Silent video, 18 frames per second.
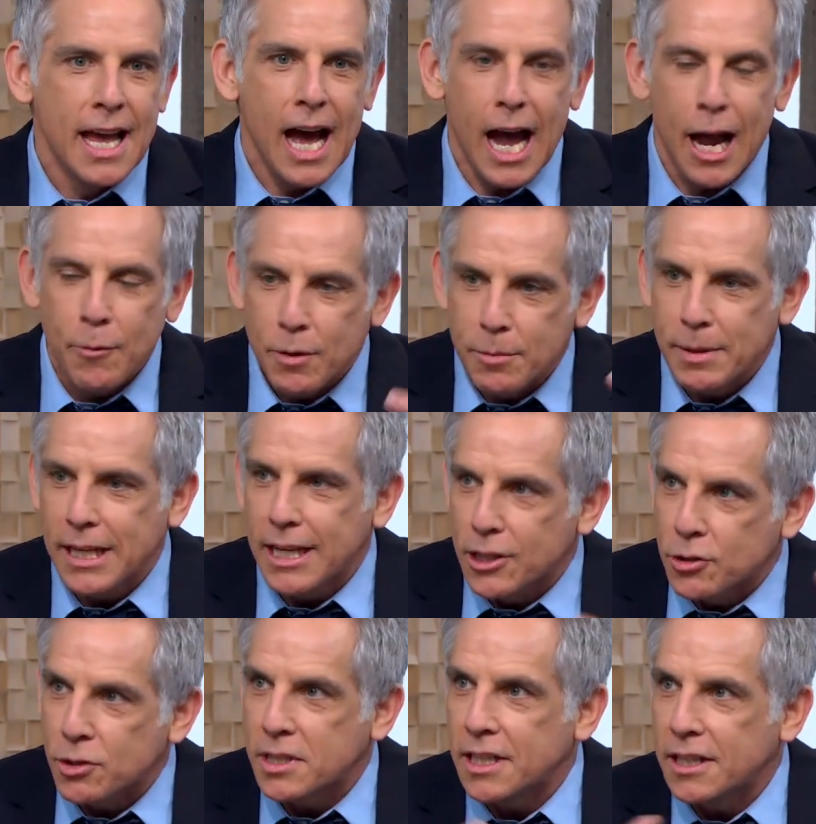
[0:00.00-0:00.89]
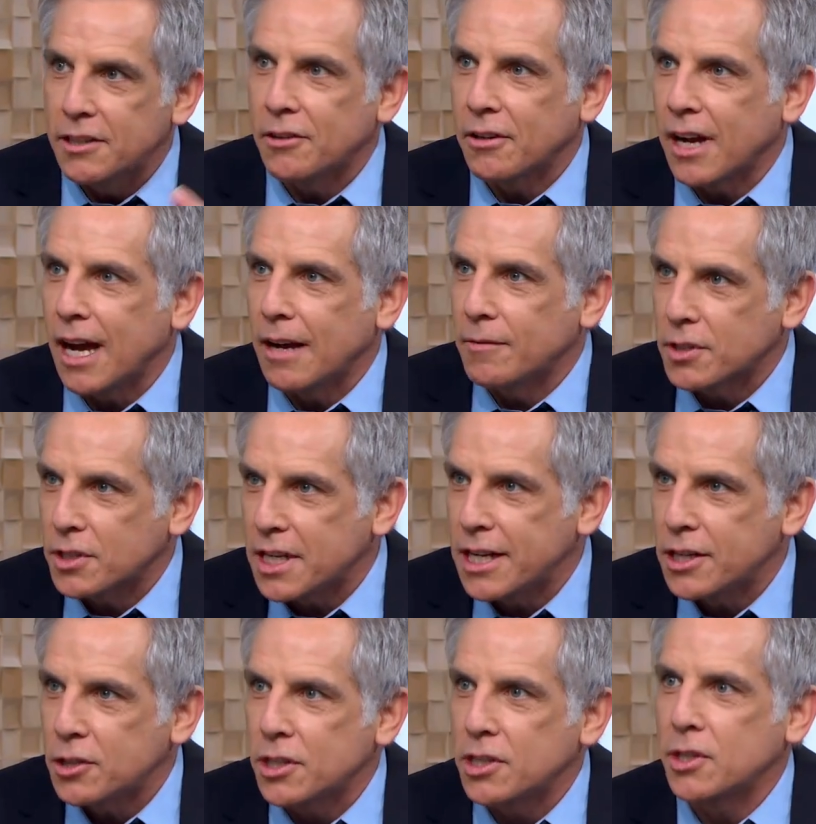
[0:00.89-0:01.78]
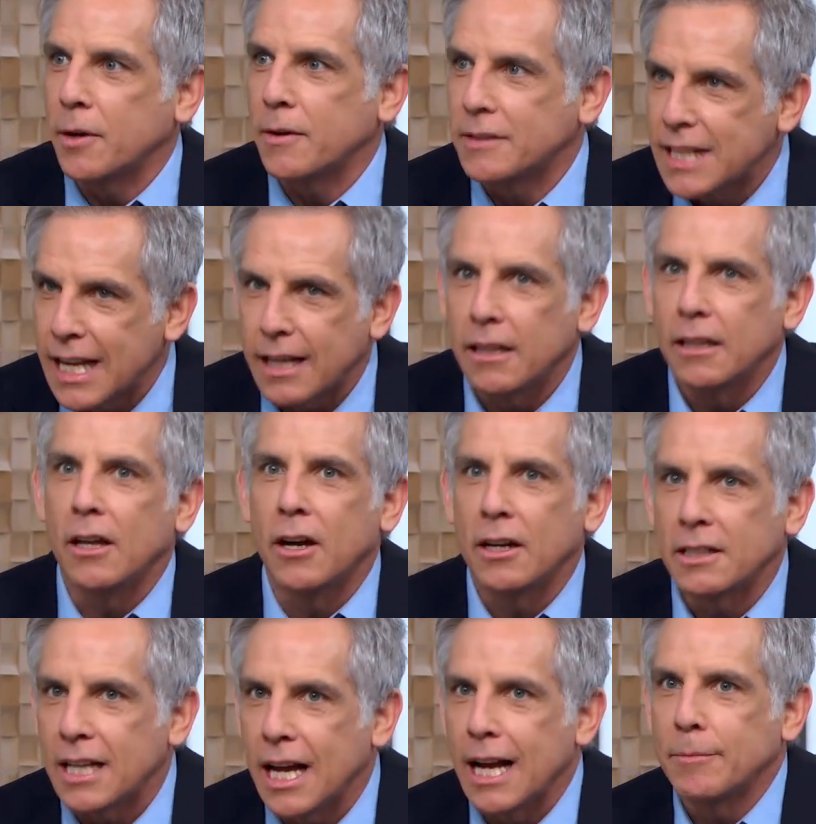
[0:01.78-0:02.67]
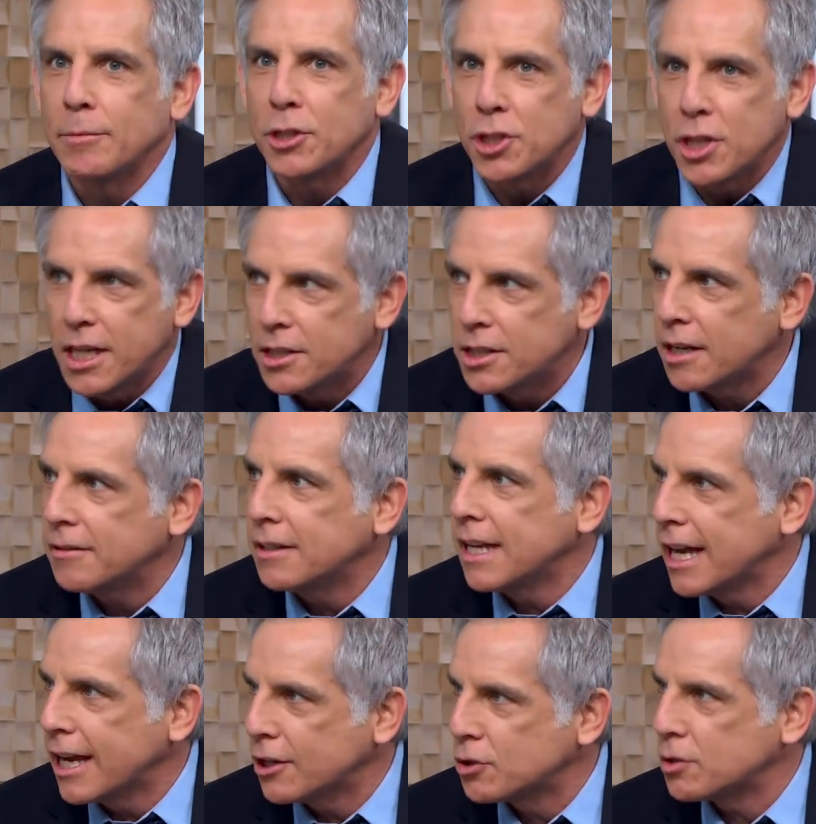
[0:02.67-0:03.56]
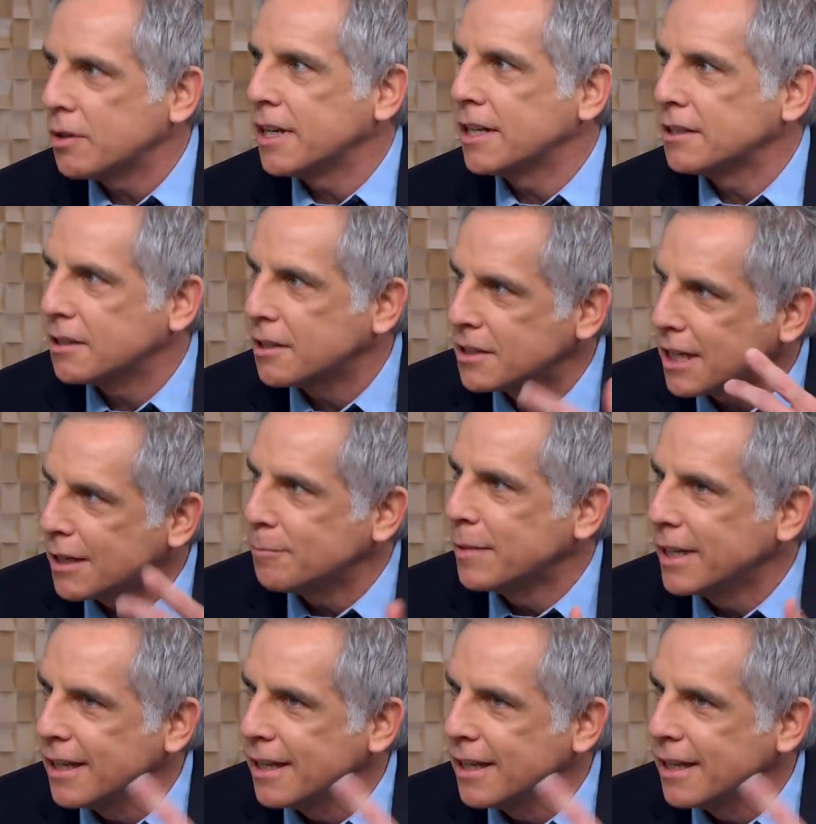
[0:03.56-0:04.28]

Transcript: I would be interested in their conversation, so I would take a long time to change out the ashtrays because I'd be,